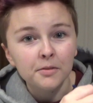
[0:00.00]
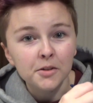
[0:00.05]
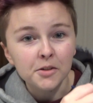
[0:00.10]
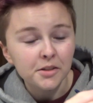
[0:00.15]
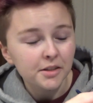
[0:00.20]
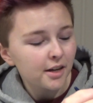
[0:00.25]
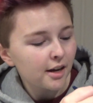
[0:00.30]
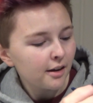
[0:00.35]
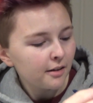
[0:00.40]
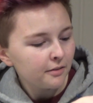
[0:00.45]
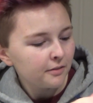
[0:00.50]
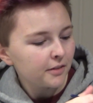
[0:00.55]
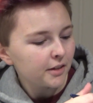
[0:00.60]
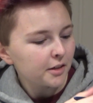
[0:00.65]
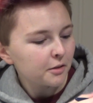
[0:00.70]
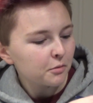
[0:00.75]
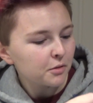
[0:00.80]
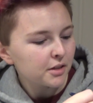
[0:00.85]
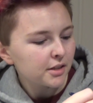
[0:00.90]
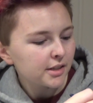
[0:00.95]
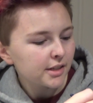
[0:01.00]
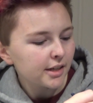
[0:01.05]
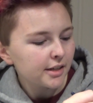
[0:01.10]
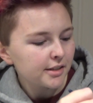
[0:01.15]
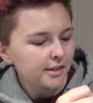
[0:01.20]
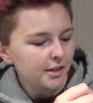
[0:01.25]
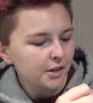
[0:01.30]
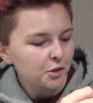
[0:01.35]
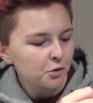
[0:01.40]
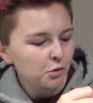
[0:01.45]
First off, it was
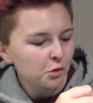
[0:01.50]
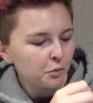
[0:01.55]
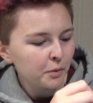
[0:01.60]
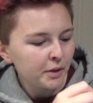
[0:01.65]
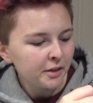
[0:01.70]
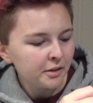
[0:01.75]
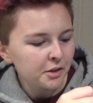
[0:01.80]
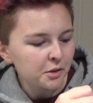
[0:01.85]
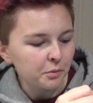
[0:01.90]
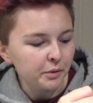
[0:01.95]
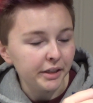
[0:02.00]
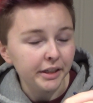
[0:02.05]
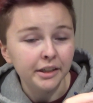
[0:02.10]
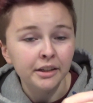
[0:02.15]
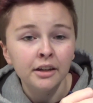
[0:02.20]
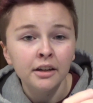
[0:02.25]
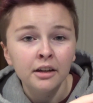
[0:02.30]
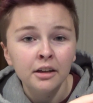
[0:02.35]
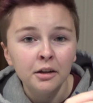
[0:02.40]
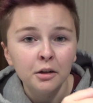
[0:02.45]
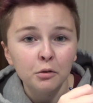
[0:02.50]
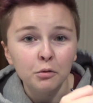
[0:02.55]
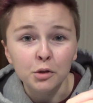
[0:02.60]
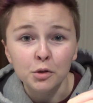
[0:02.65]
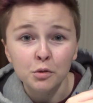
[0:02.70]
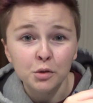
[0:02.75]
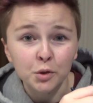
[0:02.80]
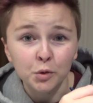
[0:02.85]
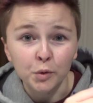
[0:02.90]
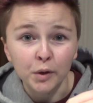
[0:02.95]
Asexual Awareness Week, which
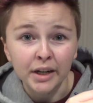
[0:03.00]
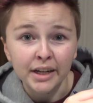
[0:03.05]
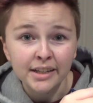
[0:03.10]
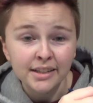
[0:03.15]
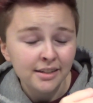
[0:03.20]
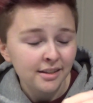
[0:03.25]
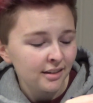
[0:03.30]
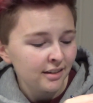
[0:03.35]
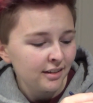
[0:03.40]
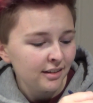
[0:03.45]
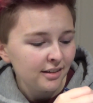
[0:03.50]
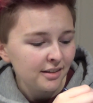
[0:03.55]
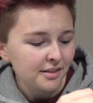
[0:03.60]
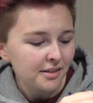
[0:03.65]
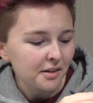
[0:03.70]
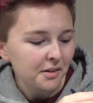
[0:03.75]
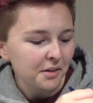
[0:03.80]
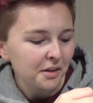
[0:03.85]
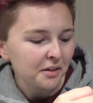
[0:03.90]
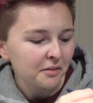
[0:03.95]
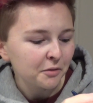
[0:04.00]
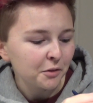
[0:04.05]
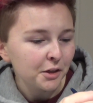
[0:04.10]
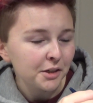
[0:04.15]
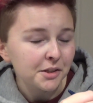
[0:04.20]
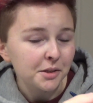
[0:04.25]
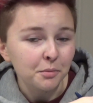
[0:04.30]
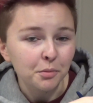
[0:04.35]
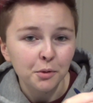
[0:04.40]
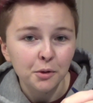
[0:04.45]
was great. Saw a lot of
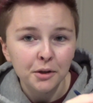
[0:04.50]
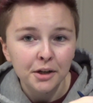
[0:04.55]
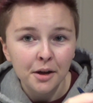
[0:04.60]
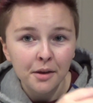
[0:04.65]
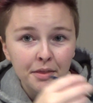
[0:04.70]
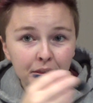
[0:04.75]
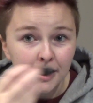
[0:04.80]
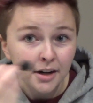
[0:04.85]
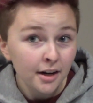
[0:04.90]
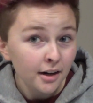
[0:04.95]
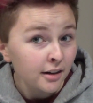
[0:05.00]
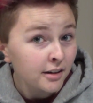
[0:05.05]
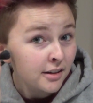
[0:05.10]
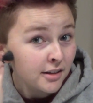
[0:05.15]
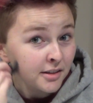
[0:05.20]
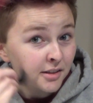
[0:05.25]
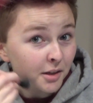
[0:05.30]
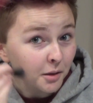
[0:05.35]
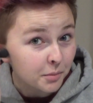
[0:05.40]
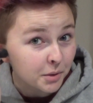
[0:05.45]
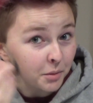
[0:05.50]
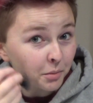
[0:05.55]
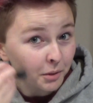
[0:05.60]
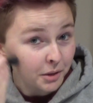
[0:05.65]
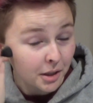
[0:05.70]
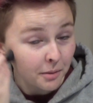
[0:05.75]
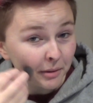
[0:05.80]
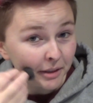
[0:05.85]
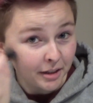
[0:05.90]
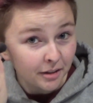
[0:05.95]
great support out there, saw people
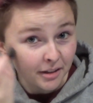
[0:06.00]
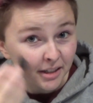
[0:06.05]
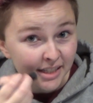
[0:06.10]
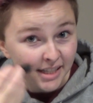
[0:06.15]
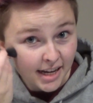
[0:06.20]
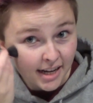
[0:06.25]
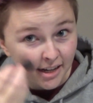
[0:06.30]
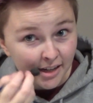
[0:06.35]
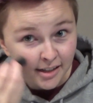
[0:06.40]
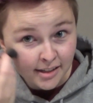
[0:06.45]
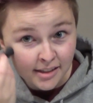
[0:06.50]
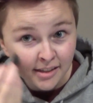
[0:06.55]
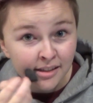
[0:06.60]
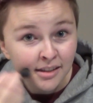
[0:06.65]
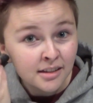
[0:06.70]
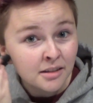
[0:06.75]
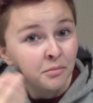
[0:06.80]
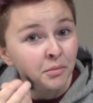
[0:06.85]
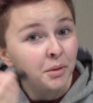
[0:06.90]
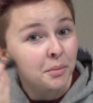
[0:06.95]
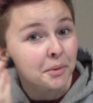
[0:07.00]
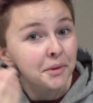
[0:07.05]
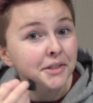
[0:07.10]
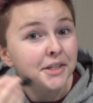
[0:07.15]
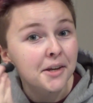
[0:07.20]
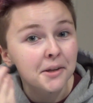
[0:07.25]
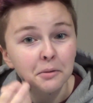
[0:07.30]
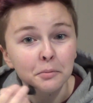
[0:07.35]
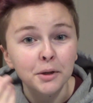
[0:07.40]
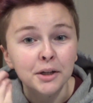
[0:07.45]
coming out as ace, people
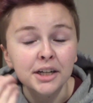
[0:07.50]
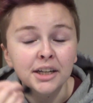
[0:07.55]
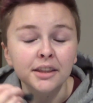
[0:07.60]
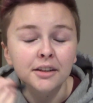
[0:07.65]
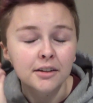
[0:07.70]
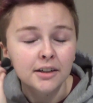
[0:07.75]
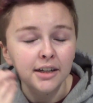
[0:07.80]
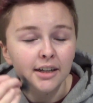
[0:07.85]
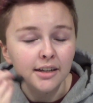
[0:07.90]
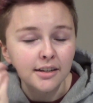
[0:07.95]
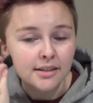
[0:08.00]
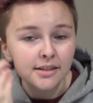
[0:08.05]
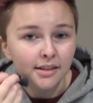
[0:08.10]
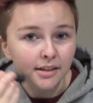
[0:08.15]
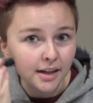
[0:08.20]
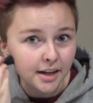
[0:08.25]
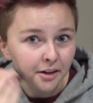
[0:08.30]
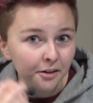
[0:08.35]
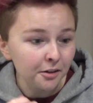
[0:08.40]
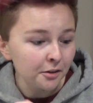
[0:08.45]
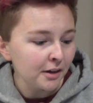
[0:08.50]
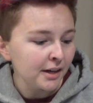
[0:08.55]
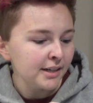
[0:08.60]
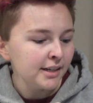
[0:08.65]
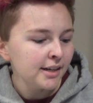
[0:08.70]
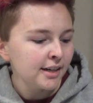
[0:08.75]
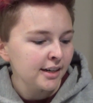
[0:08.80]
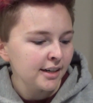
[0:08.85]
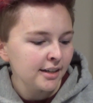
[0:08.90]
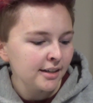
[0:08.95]
celebrating their ace and aro
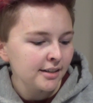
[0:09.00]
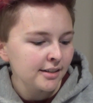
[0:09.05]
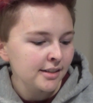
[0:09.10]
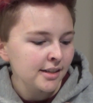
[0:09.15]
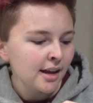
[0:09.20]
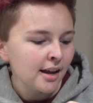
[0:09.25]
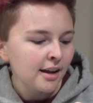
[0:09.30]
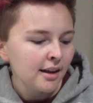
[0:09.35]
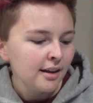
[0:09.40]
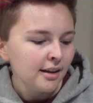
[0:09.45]
identities,